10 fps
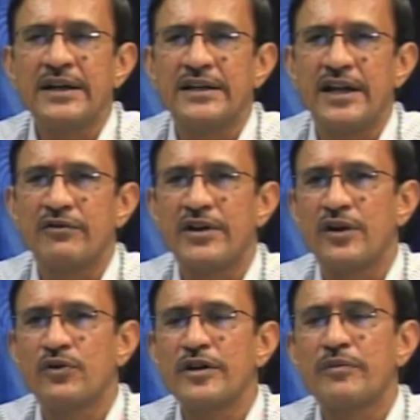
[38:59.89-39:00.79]
that we are
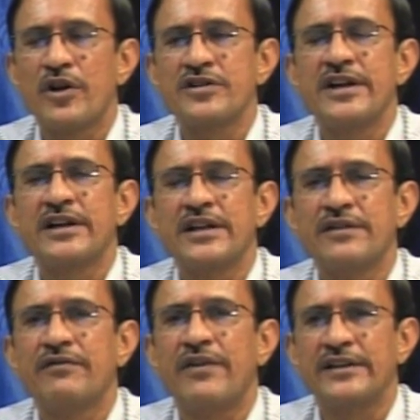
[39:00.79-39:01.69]
doing project in
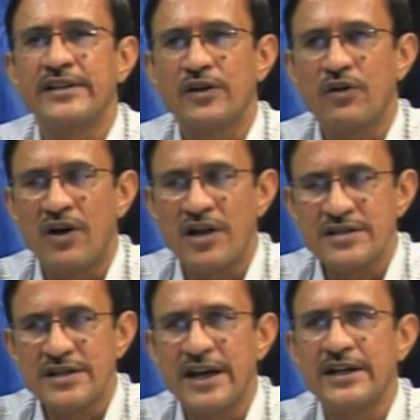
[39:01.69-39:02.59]
finite
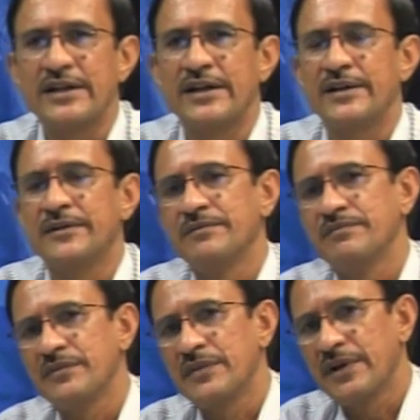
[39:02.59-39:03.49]
cost and
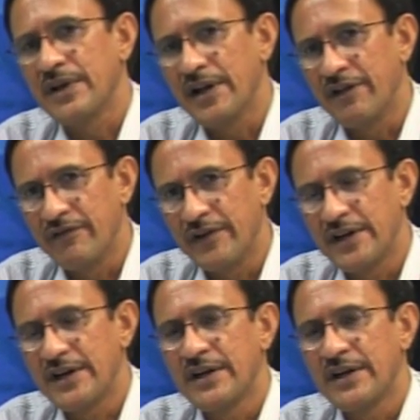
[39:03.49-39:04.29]
effort,